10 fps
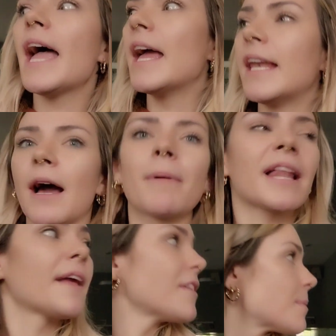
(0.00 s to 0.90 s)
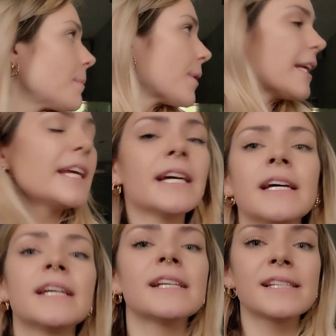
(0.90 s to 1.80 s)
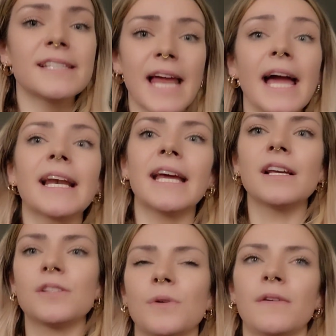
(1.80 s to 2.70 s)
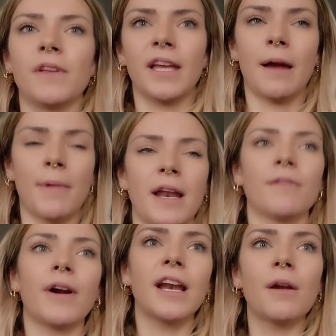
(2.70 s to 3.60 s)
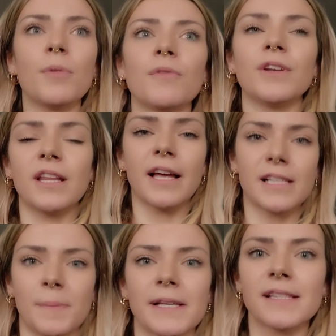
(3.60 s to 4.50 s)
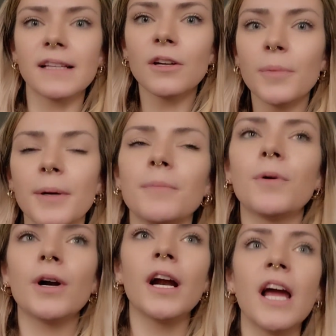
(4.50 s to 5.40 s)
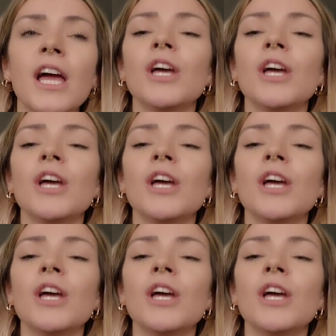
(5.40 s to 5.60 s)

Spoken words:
And now my life has been pretty stagnant, so I feel like I'm kind of ready to move into that space a little bit more.